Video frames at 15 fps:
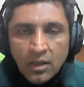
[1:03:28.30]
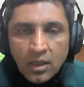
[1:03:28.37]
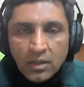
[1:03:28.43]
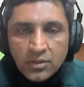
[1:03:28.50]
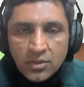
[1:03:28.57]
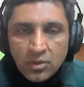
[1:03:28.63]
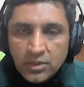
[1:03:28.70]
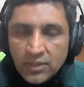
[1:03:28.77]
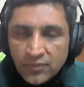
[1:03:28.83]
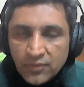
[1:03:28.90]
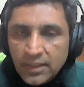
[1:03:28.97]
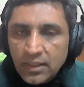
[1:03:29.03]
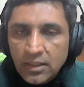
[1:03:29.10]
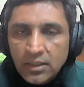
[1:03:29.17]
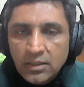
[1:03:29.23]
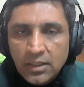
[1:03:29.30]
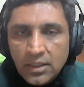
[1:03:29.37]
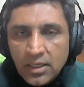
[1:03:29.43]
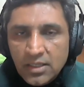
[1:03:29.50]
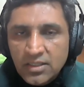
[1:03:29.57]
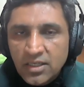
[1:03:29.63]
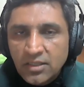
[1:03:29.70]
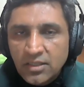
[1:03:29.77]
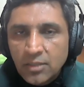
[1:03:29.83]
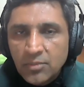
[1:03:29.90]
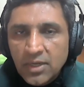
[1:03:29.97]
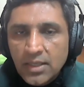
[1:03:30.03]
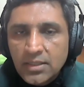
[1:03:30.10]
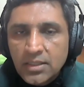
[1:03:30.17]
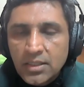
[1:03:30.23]
Uh, so definitely there are gender
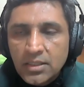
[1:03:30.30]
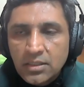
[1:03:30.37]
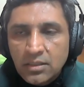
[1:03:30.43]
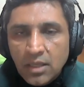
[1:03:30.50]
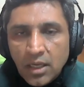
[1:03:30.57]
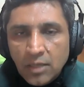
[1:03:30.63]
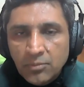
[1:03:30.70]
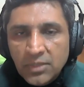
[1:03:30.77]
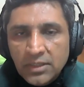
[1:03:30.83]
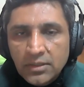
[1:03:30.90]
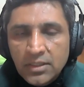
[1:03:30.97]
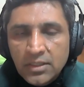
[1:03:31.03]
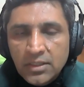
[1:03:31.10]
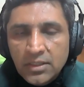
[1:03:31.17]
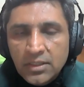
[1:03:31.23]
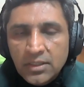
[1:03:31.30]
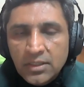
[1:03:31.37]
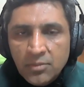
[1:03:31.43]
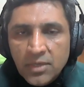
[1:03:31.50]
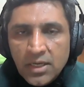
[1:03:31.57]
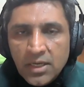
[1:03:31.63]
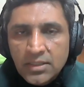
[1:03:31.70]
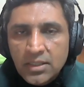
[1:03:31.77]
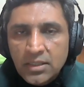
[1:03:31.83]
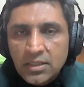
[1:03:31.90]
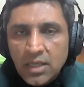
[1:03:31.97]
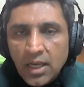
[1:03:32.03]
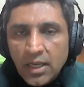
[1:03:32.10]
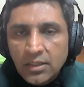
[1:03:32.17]
biases, and but these gender biases,